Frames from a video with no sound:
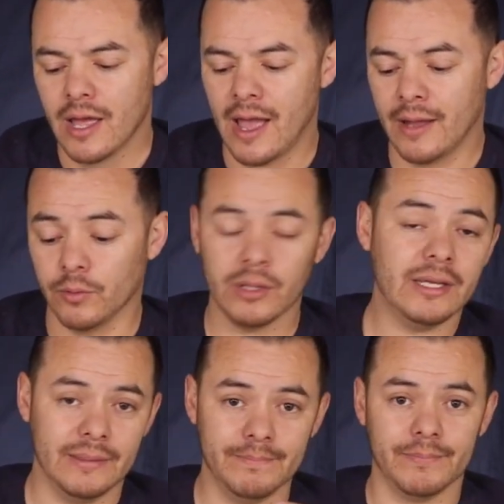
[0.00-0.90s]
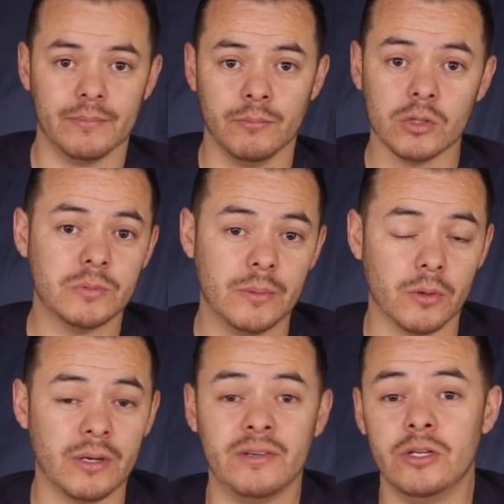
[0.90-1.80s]
And really, most people
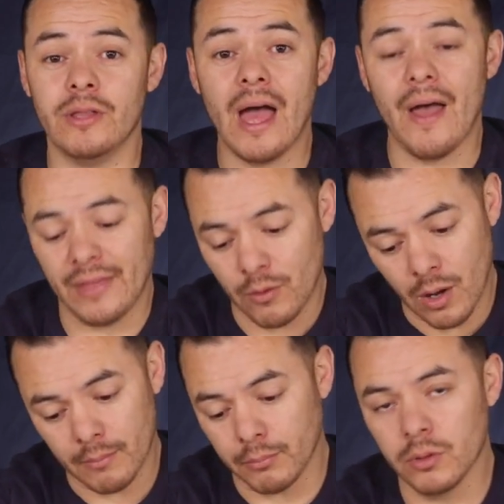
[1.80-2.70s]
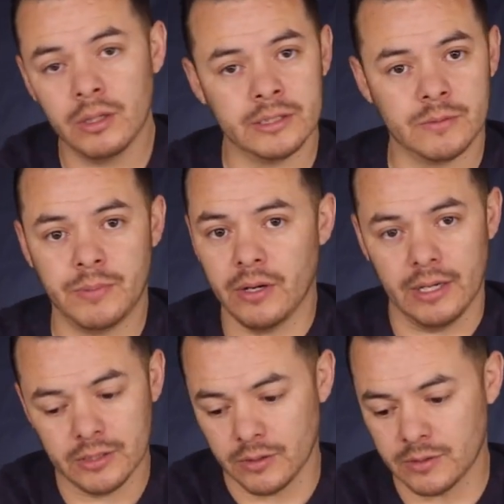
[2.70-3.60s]
don't even do that. They want bull hunts,
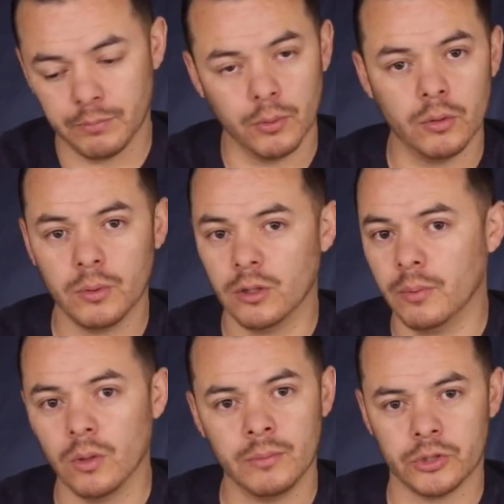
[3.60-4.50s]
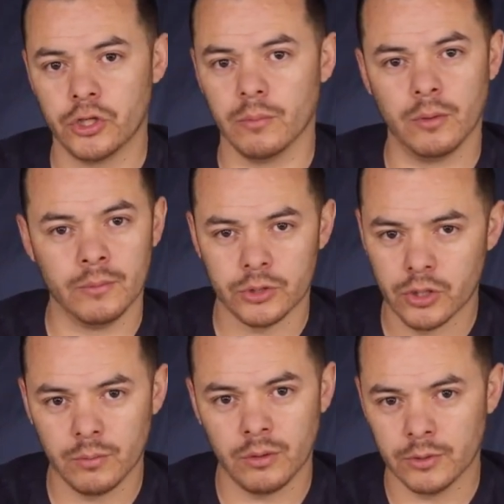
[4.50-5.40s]
period. So it's bull, bull, bull, mature bull,
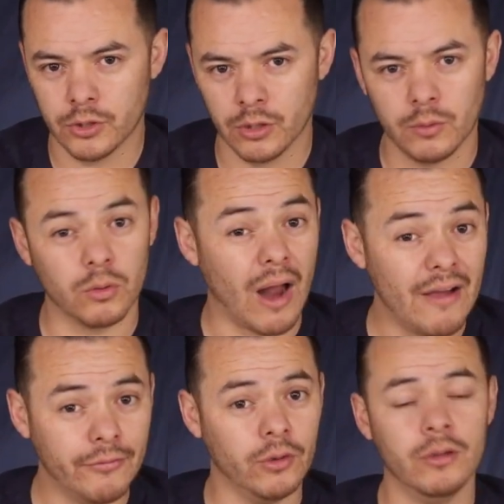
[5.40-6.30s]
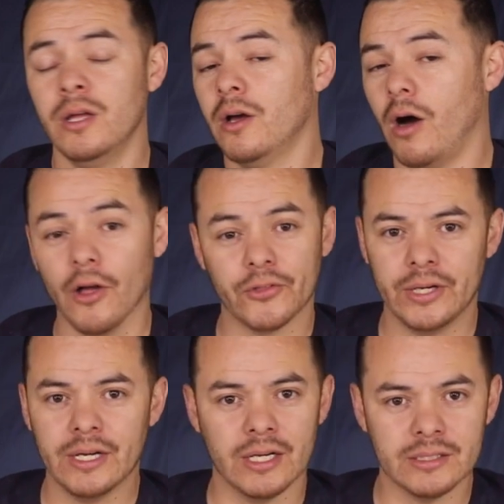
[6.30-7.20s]
mature bull, mature bull, rifle, all
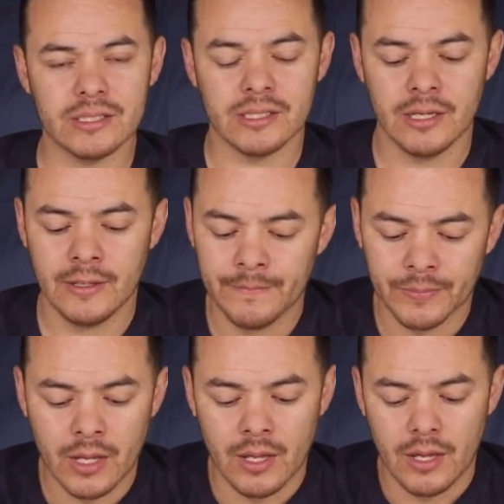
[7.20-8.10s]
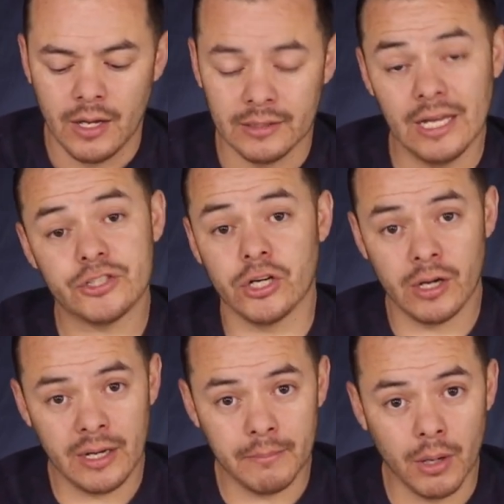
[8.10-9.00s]
three hunts. Unless you're
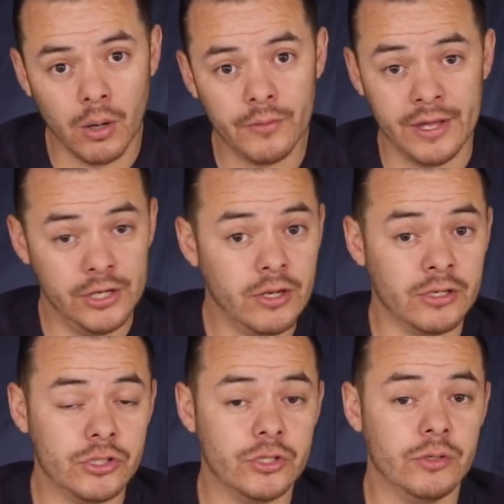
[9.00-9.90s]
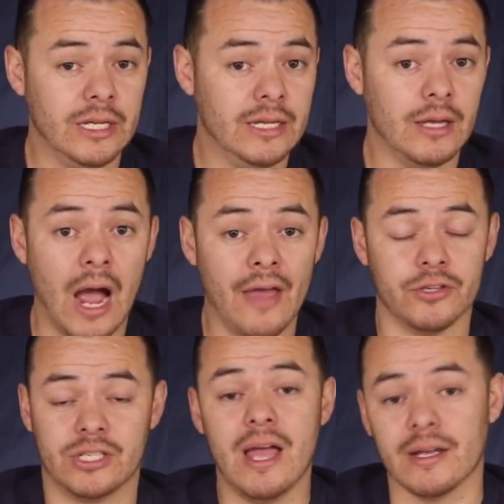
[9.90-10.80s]
hunting bow, then you can shoot
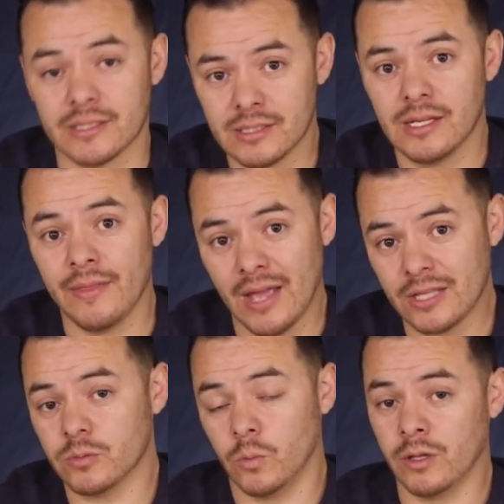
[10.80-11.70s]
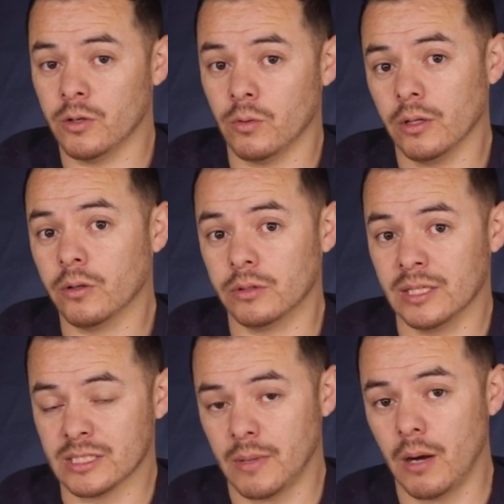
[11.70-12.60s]
either sex. And that's one of the really cool
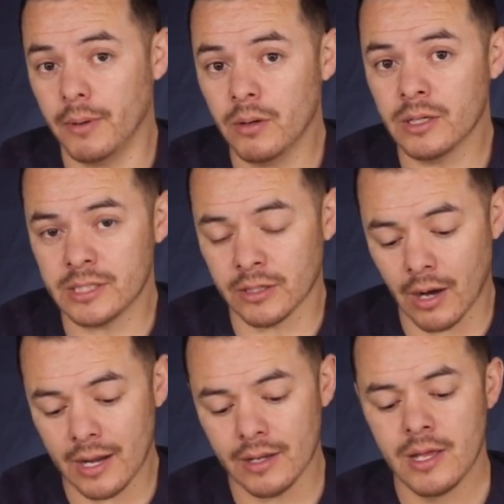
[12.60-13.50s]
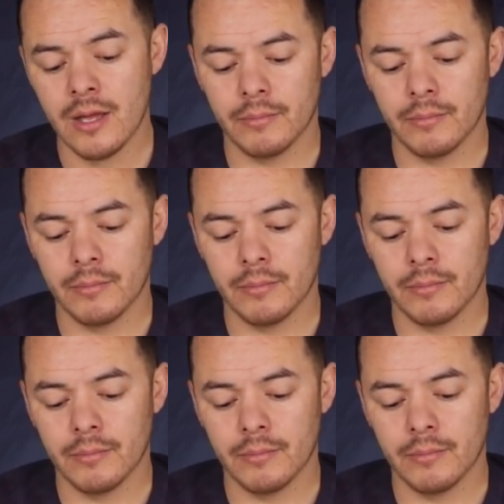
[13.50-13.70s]
things about bow hunting, right?